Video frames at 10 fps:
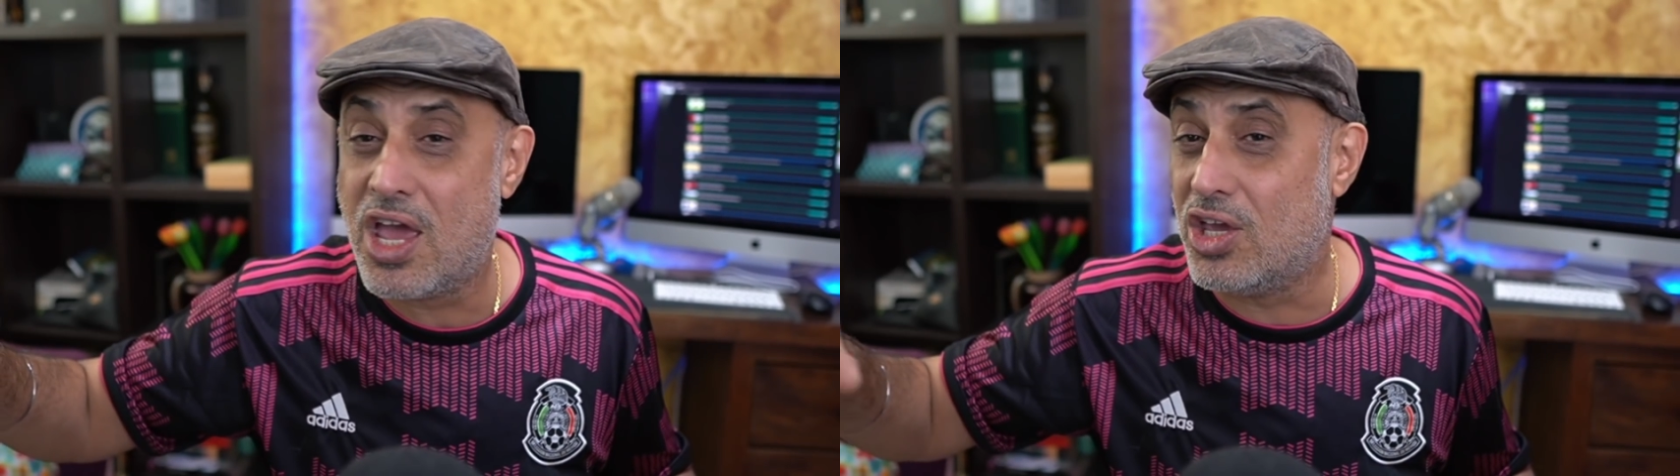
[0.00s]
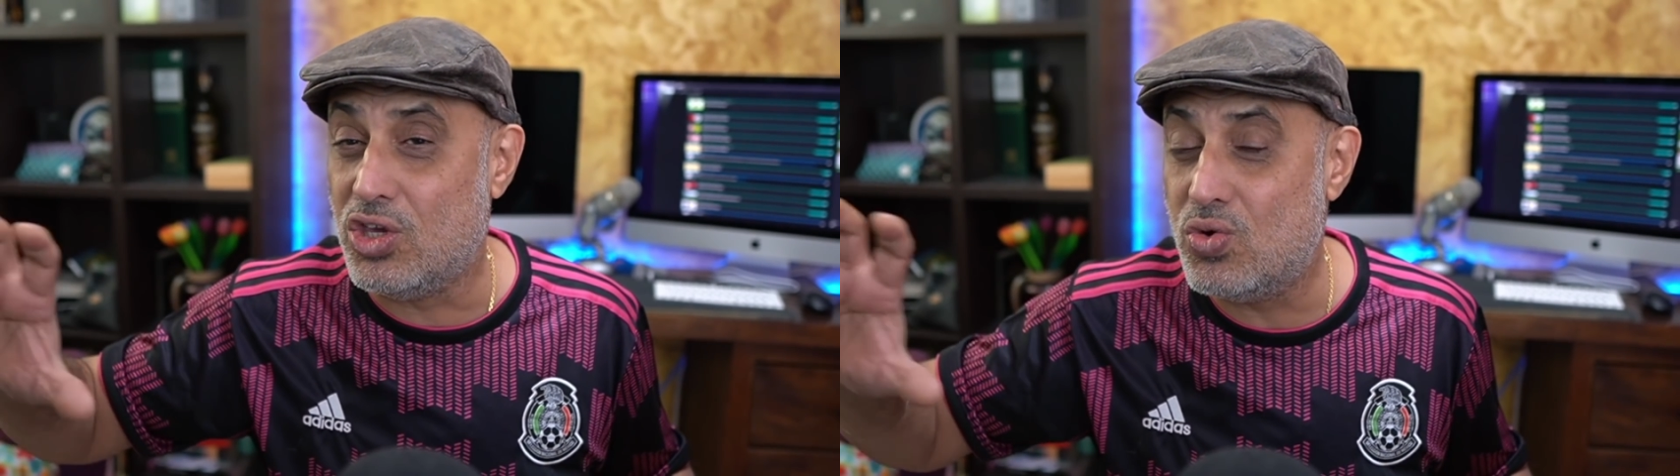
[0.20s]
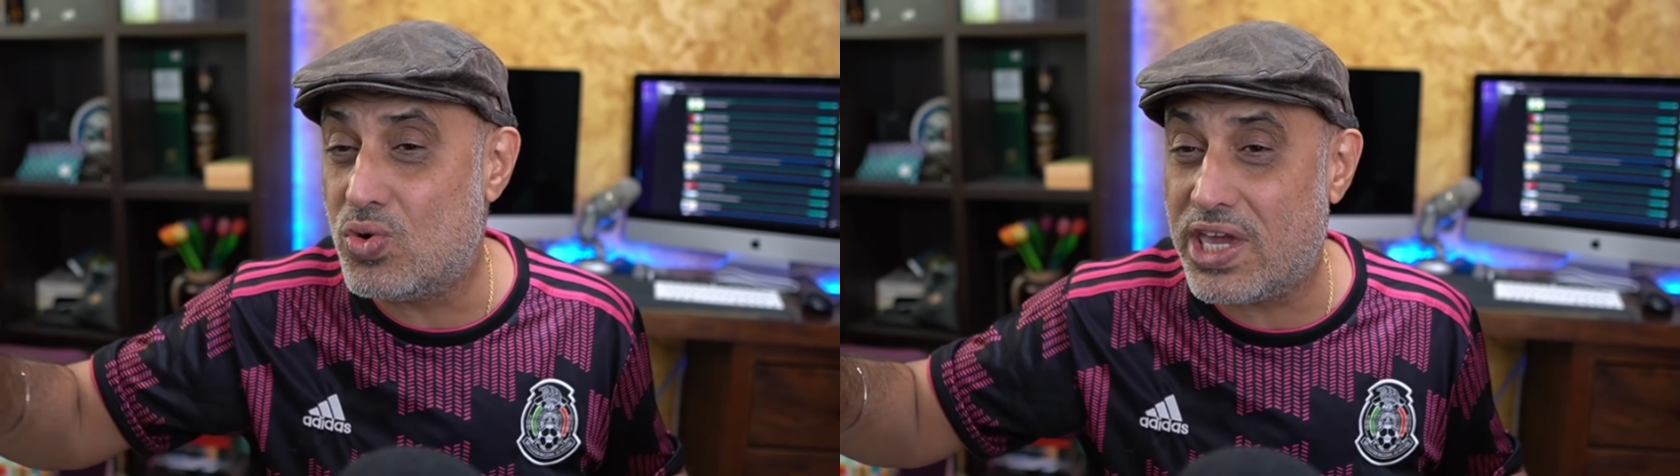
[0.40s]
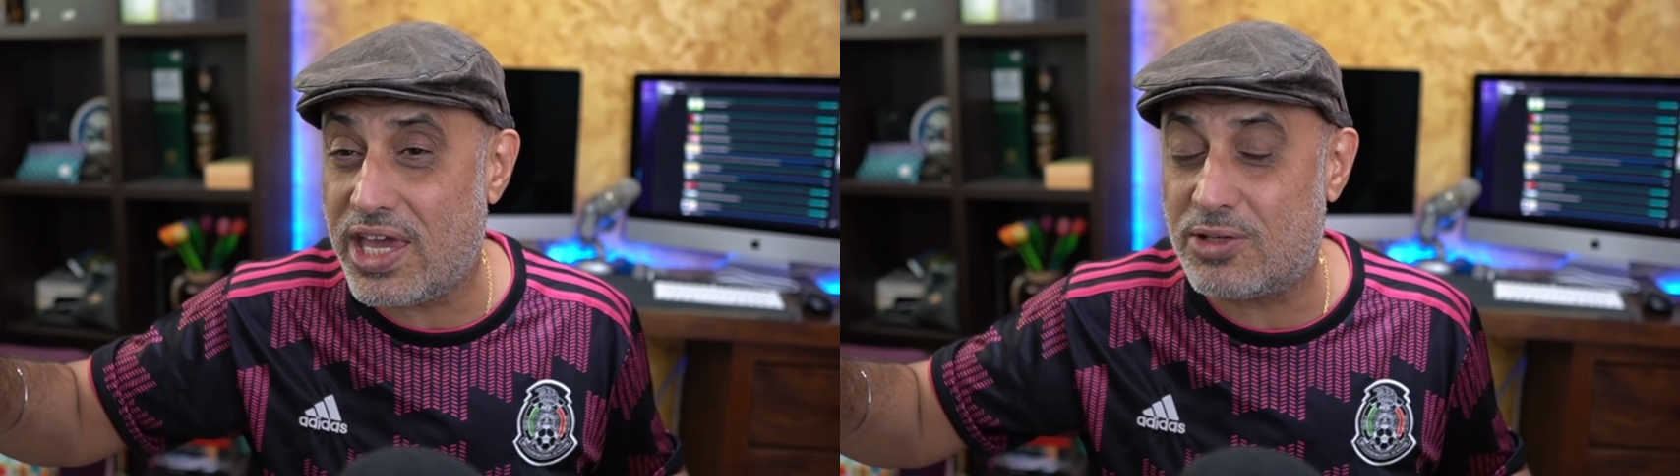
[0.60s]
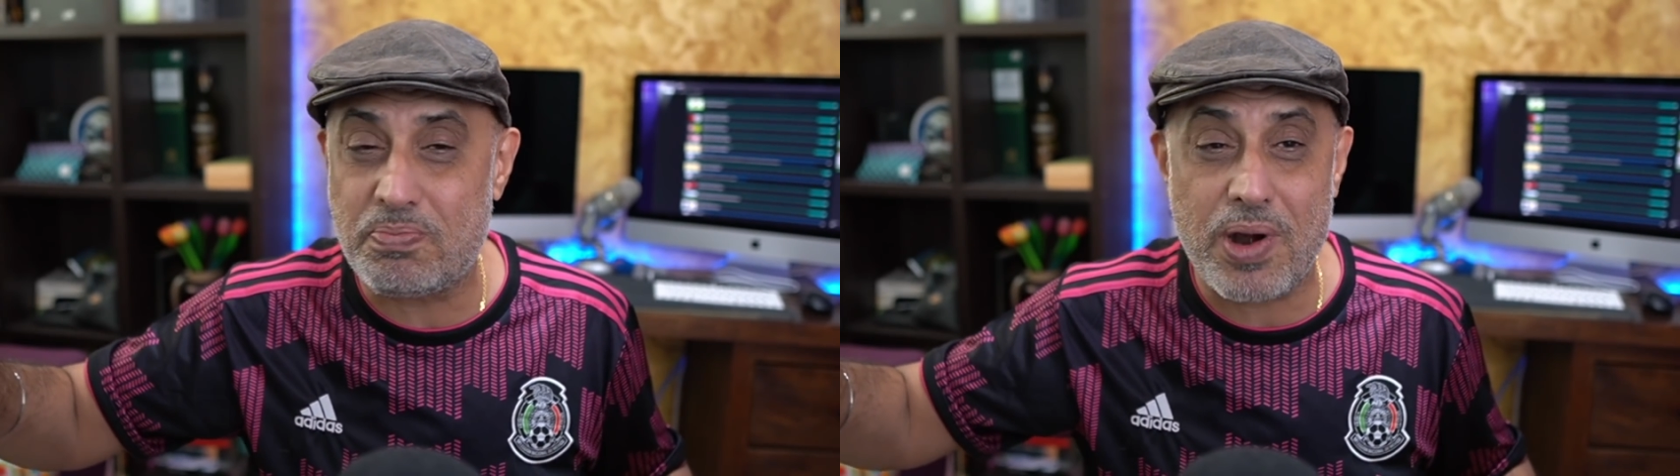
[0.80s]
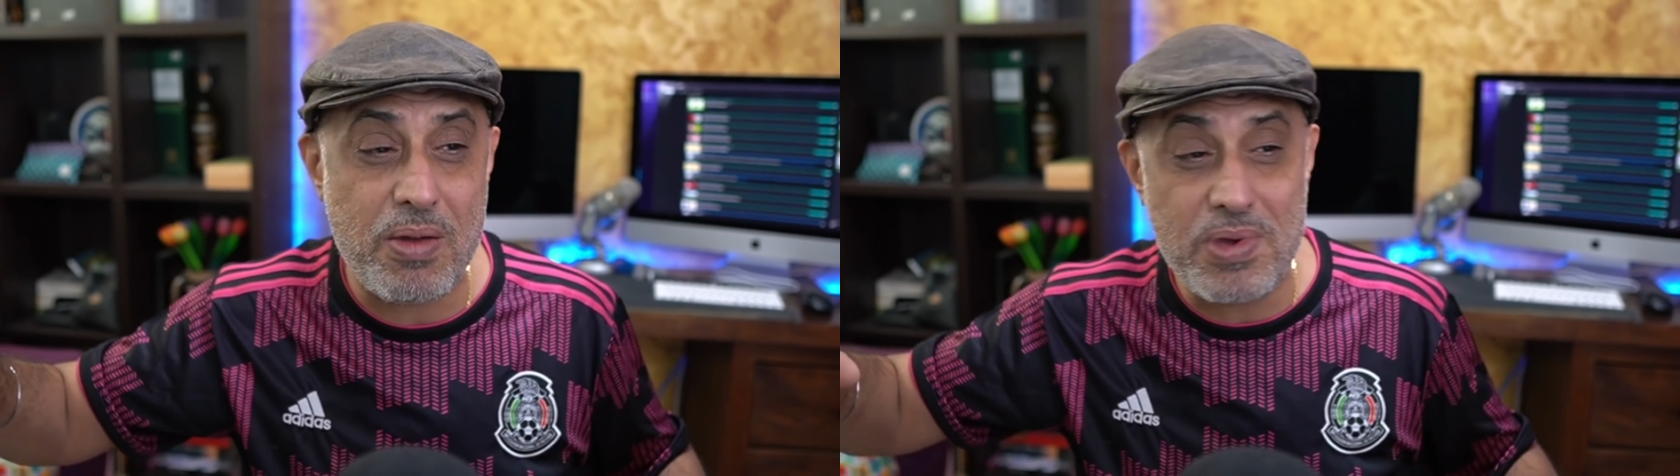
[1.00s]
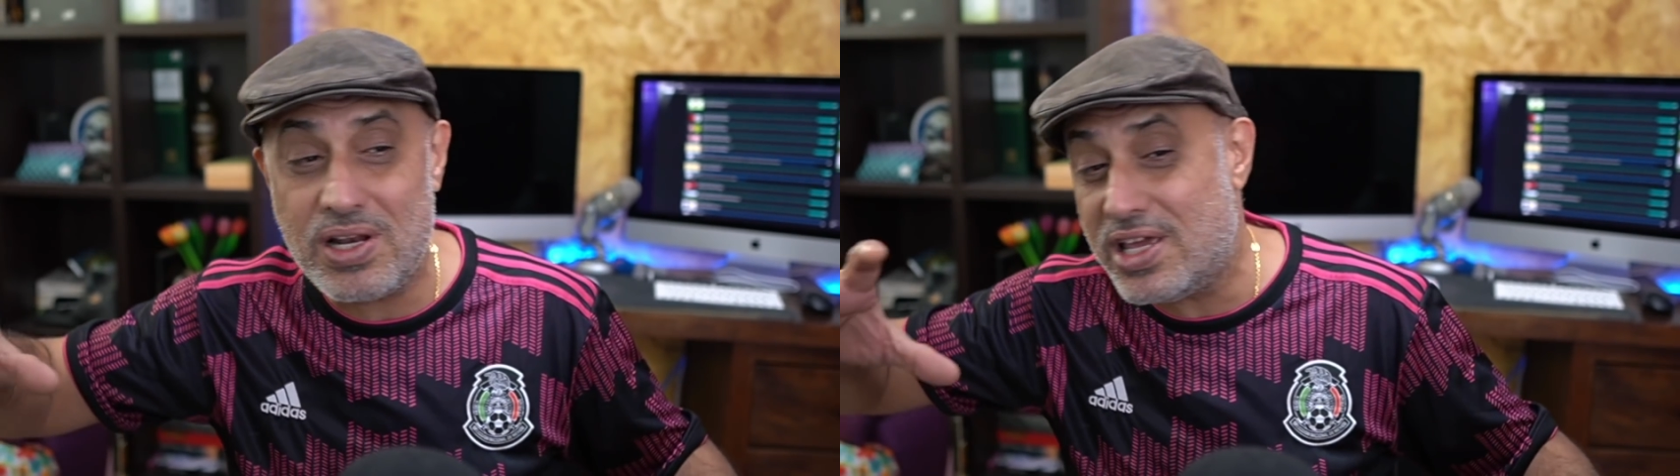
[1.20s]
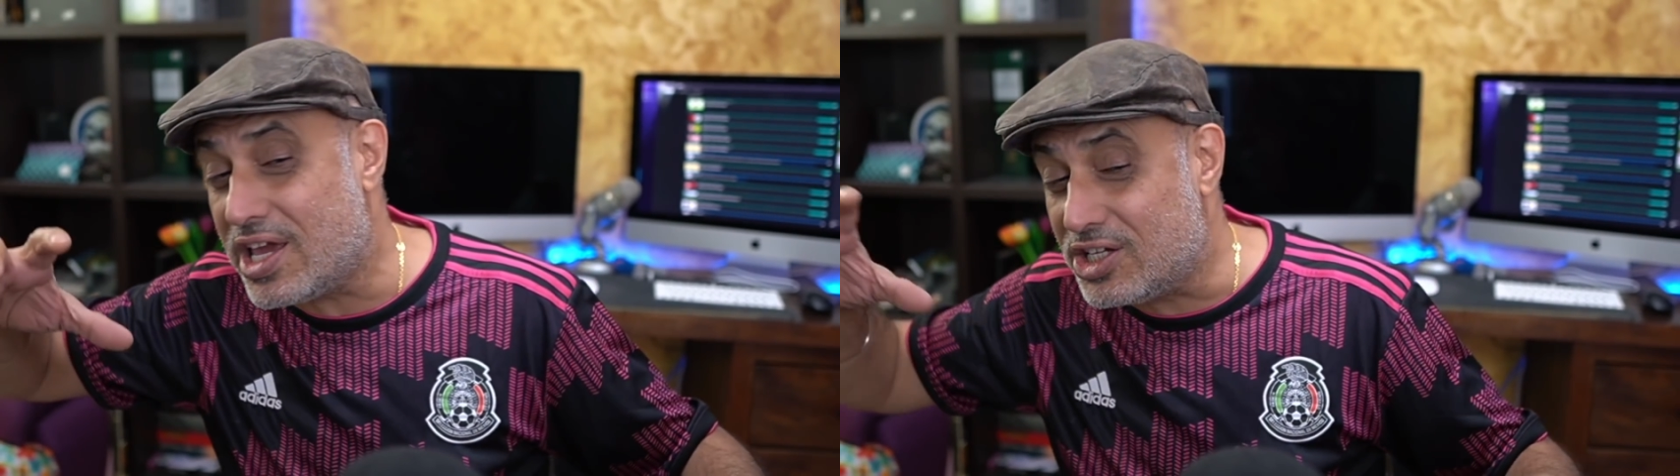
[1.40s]
UK's Premier
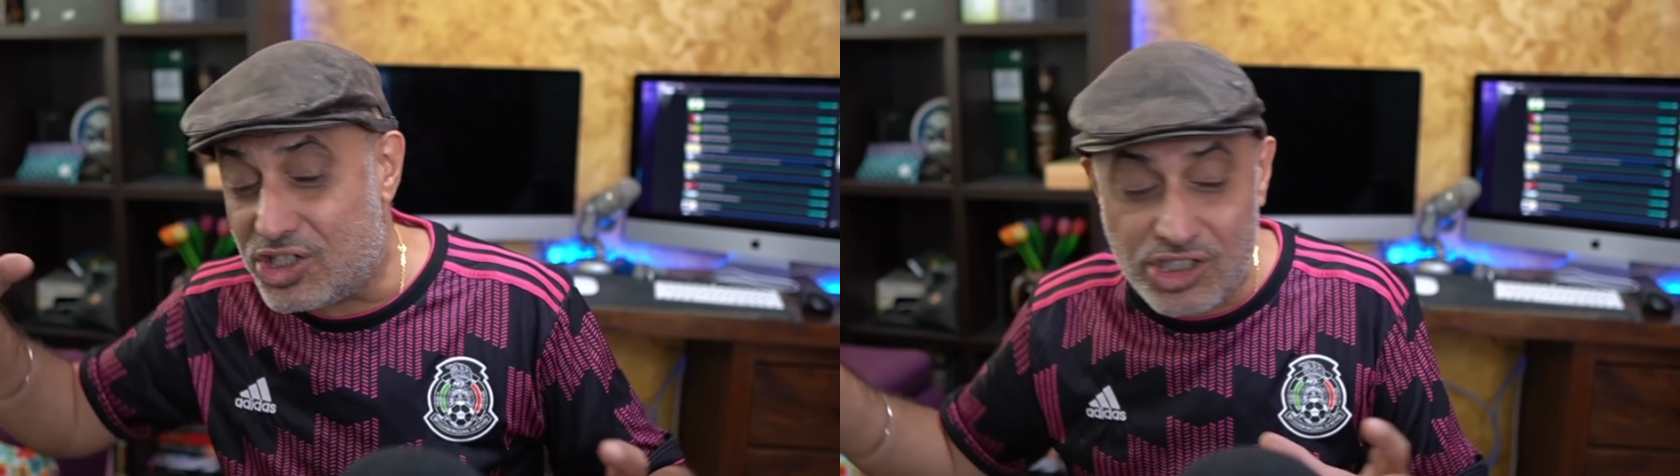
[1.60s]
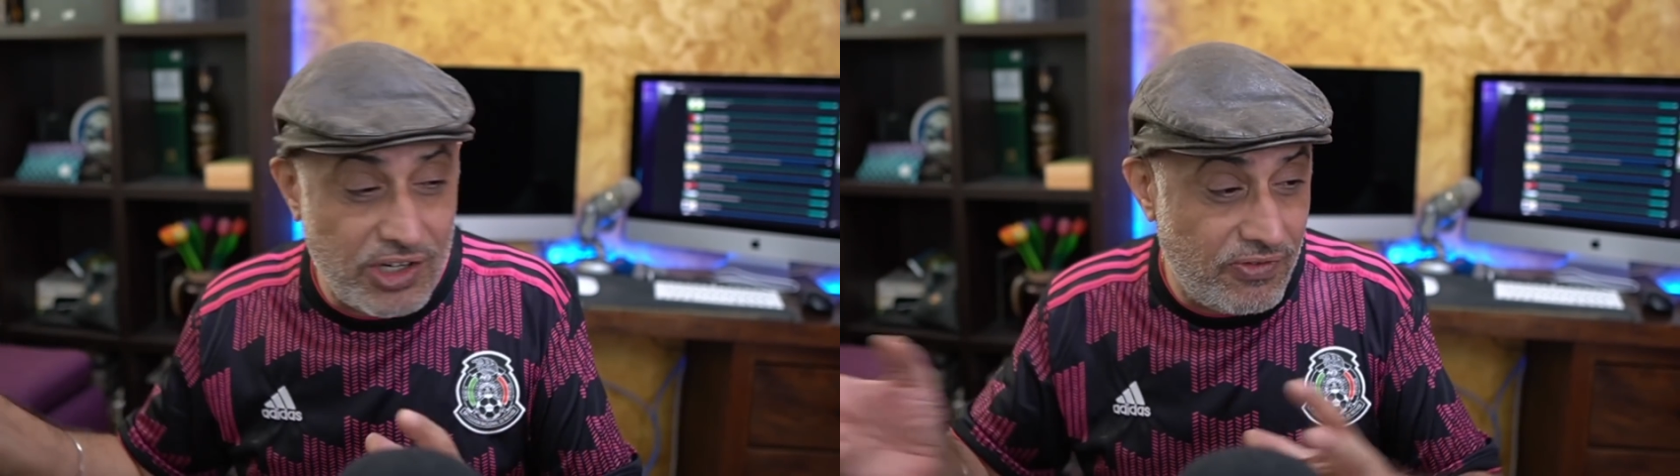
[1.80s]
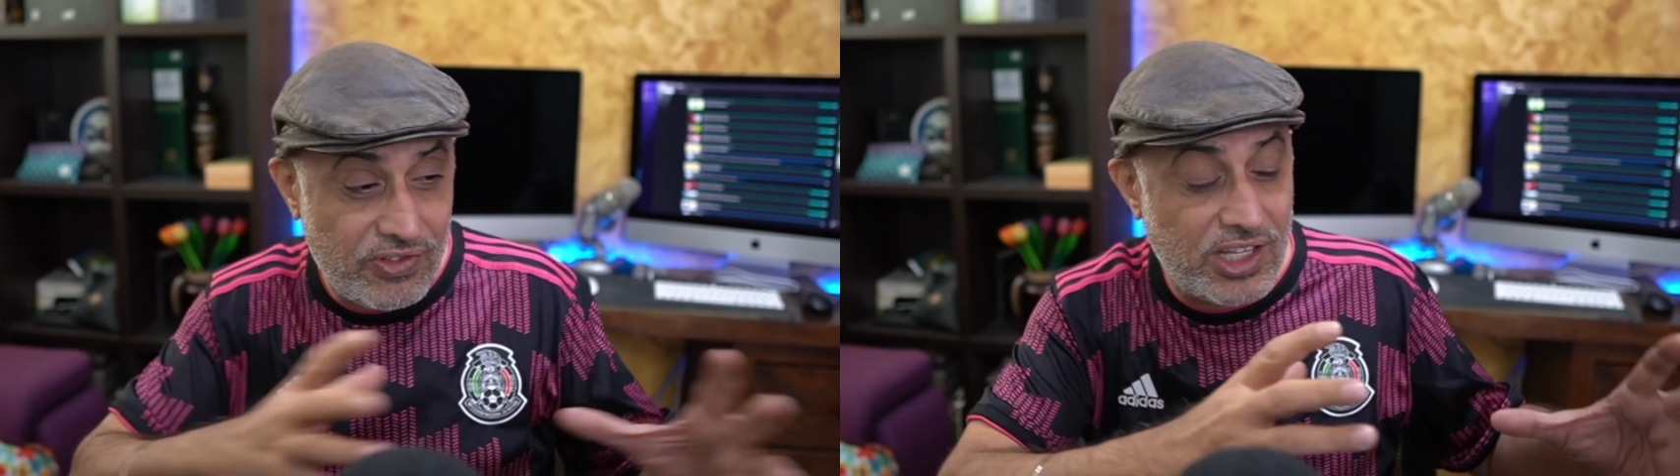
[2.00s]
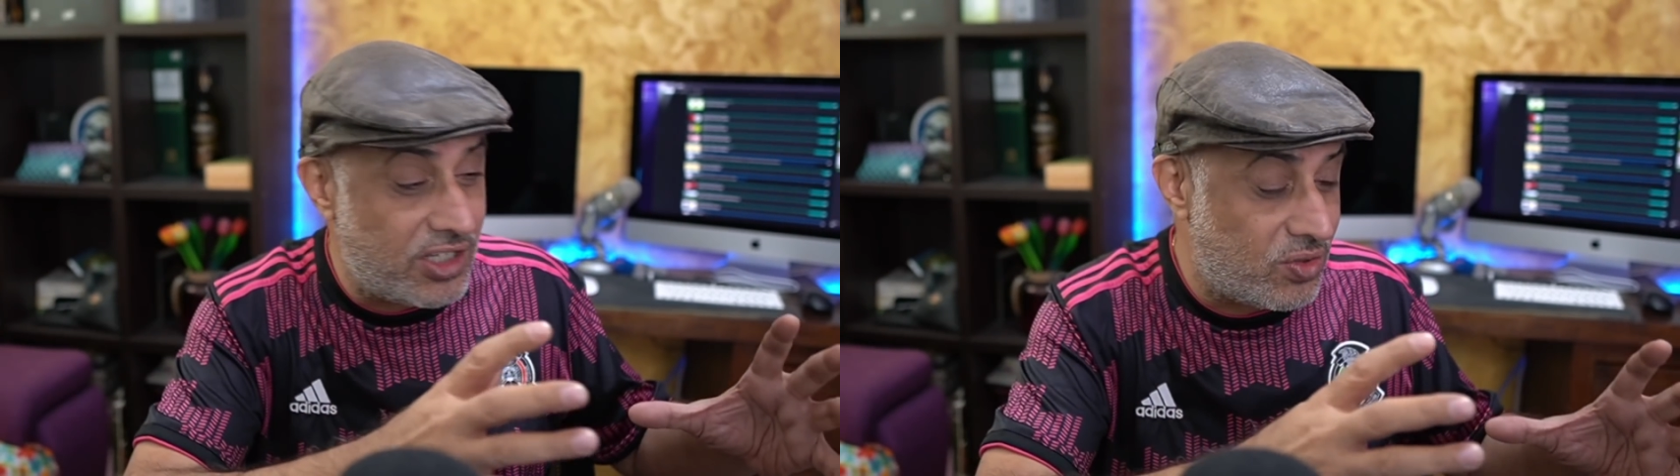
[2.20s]
League and shifted